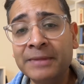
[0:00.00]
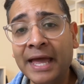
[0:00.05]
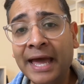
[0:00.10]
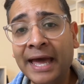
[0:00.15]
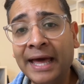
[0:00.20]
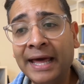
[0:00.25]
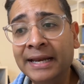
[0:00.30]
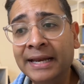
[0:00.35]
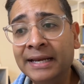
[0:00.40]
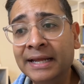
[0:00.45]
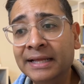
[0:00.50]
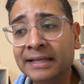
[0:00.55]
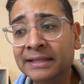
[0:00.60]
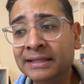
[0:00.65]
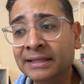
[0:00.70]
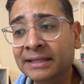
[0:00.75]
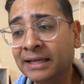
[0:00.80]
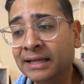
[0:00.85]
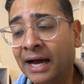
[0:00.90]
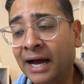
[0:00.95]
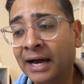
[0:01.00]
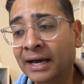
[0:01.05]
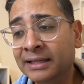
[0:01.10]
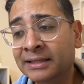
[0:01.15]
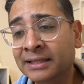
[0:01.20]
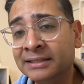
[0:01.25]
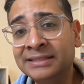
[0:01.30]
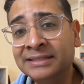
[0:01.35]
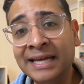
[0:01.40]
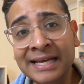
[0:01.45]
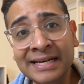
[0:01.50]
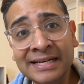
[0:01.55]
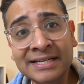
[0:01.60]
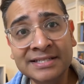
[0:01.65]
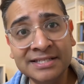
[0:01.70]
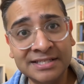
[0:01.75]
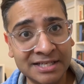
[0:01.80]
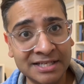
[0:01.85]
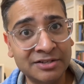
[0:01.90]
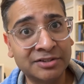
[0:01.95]
And the
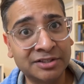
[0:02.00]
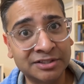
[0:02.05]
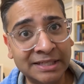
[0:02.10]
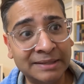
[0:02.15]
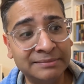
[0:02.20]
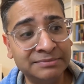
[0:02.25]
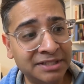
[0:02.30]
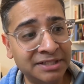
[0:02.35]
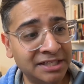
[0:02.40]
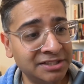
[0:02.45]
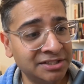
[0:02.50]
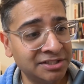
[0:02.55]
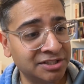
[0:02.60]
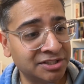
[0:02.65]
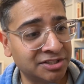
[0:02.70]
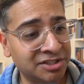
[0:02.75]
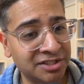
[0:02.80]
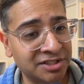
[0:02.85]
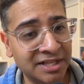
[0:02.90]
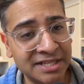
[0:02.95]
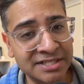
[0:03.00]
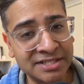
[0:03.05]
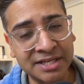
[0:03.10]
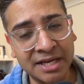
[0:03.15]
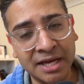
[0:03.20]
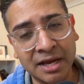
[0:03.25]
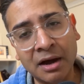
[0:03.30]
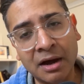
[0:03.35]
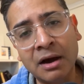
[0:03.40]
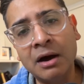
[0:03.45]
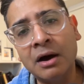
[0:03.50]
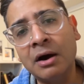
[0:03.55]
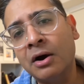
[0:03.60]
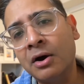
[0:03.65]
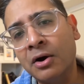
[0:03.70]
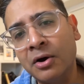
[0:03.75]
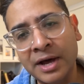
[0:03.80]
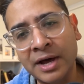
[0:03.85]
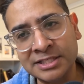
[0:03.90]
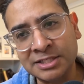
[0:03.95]
tendency or the temptation is to then say, "Oh,
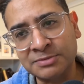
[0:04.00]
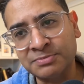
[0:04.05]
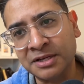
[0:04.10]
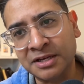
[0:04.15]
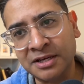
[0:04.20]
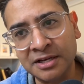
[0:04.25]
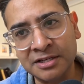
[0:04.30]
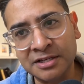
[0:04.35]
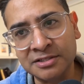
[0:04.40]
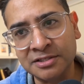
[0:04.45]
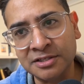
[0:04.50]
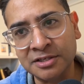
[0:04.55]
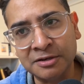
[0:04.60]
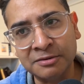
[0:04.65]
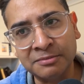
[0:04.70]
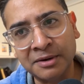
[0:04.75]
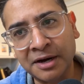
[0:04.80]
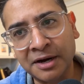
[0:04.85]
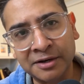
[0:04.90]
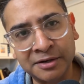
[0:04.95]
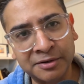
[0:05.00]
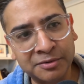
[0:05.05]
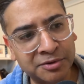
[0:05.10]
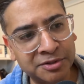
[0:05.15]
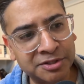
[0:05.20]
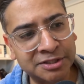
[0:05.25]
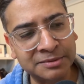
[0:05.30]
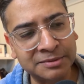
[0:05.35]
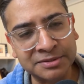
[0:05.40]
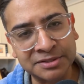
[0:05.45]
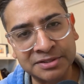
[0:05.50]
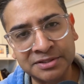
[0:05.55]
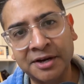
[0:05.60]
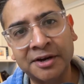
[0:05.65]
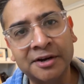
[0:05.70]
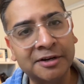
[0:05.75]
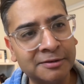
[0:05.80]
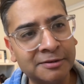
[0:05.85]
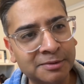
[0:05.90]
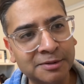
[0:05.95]
that's because, modern worship is
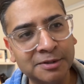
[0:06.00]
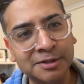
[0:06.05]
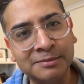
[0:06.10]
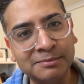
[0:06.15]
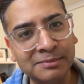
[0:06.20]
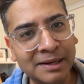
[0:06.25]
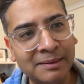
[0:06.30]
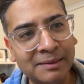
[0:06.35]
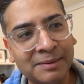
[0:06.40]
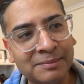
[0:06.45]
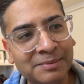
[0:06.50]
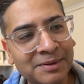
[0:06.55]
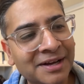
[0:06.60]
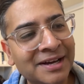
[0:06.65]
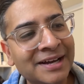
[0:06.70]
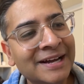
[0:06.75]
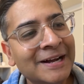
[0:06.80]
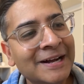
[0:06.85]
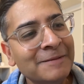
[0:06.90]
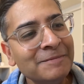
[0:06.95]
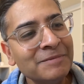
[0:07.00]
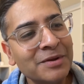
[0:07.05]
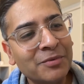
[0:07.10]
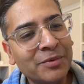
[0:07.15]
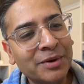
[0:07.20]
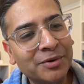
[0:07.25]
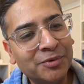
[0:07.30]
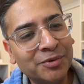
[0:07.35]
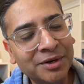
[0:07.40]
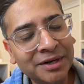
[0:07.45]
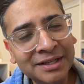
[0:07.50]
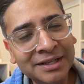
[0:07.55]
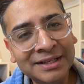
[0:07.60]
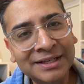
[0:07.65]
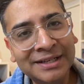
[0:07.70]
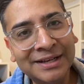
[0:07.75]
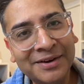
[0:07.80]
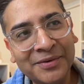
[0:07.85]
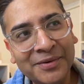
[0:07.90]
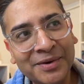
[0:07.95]
terrible and blah blah." When
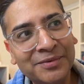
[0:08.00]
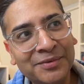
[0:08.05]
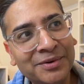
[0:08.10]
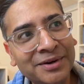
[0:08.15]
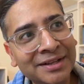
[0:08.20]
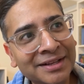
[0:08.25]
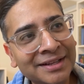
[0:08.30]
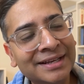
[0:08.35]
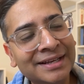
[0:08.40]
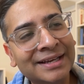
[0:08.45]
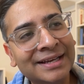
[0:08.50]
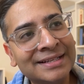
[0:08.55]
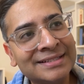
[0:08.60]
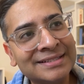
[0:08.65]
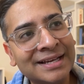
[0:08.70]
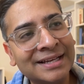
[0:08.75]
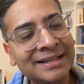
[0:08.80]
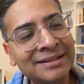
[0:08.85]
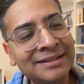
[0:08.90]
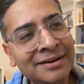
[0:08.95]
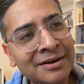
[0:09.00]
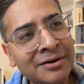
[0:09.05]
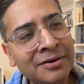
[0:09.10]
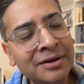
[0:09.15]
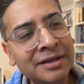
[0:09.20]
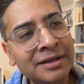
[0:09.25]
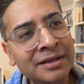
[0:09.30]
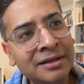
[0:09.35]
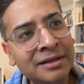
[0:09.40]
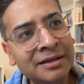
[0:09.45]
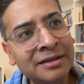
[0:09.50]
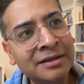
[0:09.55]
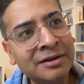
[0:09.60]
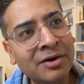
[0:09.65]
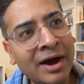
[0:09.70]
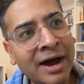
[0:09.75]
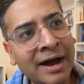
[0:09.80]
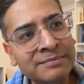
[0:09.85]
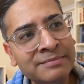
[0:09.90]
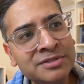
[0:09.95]
really it's like, no,
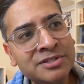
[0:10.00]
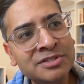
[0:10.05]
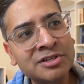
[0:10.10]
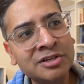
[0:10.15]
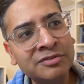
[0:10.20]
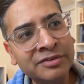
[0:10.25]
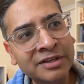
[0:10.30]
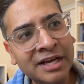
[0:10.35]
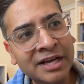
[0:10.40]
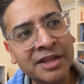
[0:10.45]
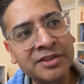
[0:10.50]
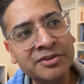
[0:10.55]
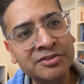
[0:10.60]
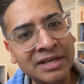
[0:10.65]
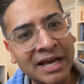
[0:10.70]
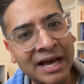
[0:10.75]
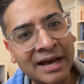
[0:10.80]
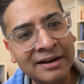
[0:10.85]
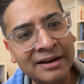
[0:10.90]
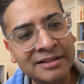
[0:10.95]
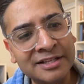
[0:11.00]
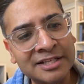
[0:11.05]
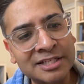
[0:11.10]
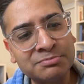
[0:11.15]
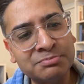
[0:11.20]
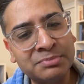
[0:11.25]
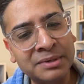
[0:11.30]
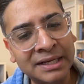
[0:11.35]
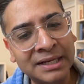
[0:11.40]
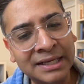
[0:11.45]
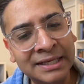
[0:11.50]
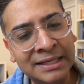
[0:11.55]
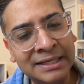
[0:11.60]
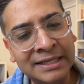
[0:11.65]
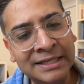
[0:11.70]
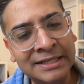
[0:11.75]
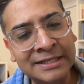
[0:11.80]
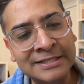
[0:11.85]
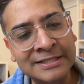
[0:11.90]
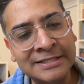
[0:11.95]
I'm serving others out of this, but it
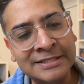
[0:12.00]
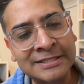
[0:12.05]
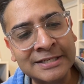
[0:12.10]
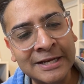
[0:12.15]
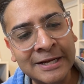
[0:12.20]
is